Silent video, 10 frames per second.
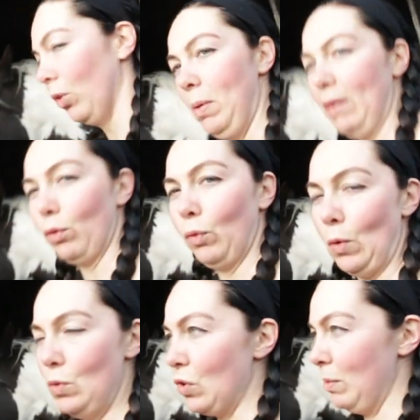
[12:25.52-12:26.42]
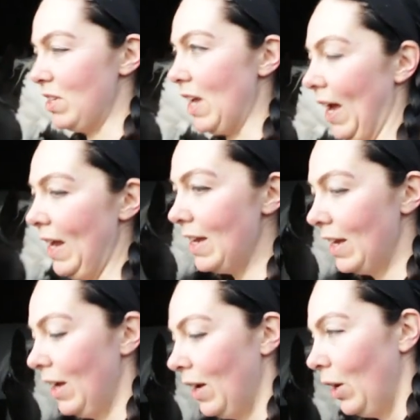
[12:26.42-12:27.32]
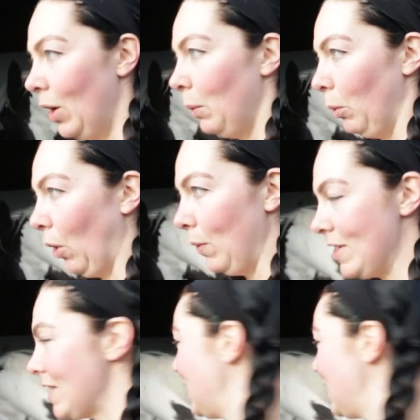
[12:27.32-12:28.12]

on a bit of a road trip today. We're going to